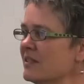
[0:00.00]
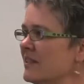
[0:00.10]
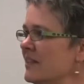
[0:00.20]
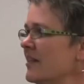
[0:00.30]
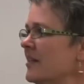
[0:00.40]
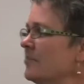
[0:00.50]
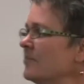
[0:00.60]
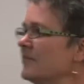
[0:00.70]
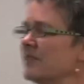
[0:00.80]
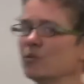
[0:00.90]
the
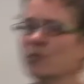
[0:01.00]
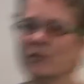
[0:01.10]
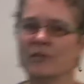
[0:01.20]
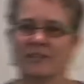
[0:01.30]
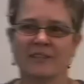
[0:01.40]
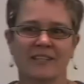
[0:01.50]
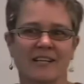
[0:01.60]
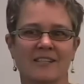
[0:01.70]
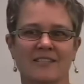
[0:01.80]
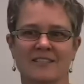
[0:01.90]
field work and the
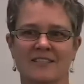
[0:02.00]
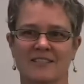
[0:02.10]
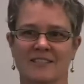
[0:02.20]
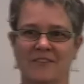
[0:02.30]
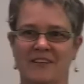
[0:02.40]
analysis and stuff.